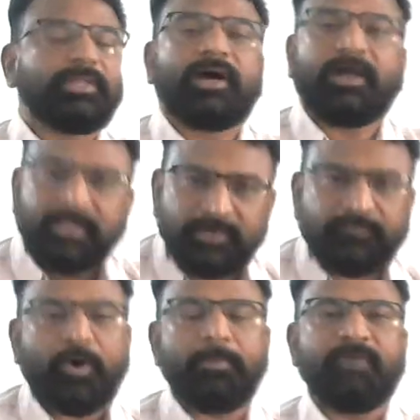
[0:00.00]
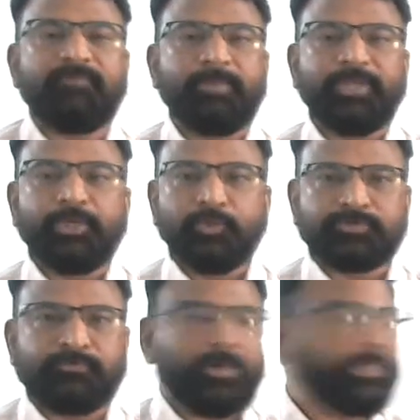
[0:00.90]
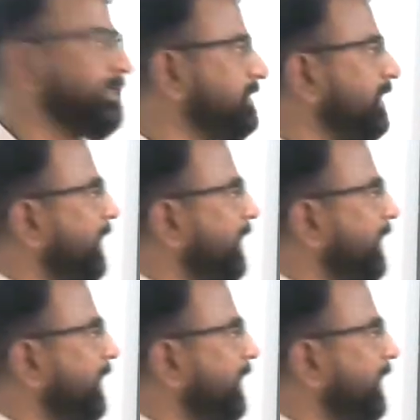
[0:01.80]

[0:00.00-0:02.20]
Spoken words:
the another formula will be used for this,